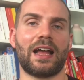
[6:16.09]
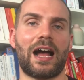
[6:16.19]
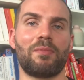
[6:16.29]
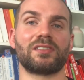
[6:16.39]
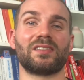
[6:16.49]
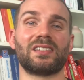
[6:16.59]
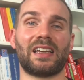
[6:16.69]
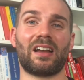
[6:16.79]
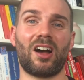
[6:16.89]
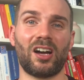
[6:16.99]
I must have
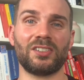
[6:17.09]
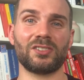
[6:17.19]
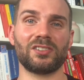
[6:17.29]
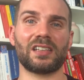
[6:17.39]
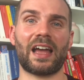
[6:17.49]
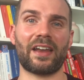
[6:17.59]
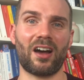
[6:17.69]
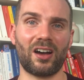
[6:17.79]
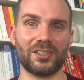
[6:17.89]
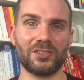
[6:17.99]
sent hundreds and
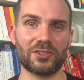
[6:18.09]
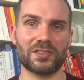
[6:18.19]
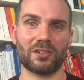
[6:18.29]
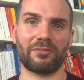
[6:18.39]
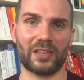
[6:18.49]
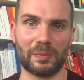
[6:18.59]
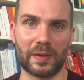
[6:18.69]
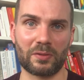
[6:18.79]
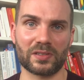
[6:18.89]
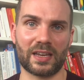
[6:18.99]
hundreds of
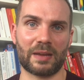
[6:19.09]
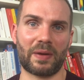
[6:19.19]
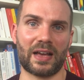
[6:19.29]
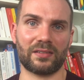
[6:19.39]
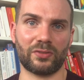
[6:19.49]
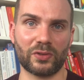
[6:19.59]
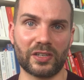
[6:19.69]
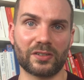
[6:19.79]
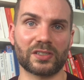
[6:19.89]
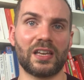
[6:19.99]
emails in the past few
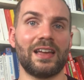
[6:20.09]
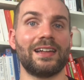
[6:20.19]
years